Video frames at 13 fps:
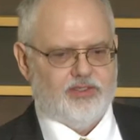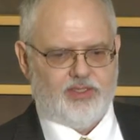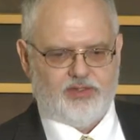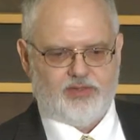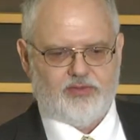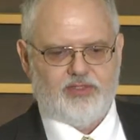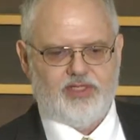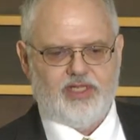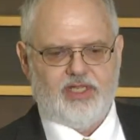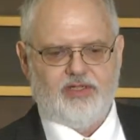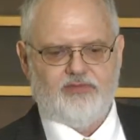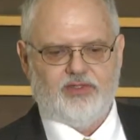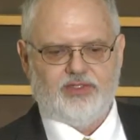they certainly
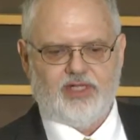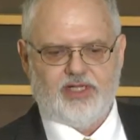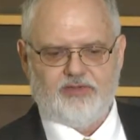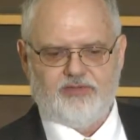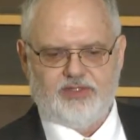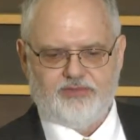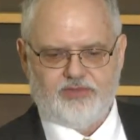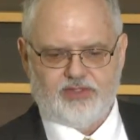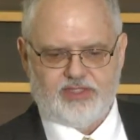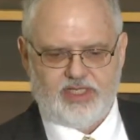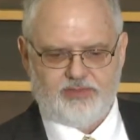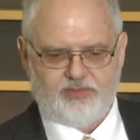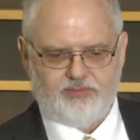have a lot of different
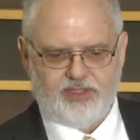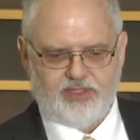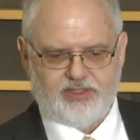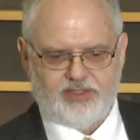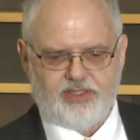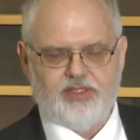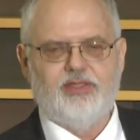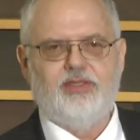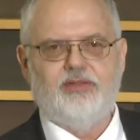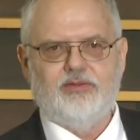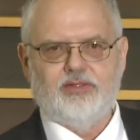capabilities.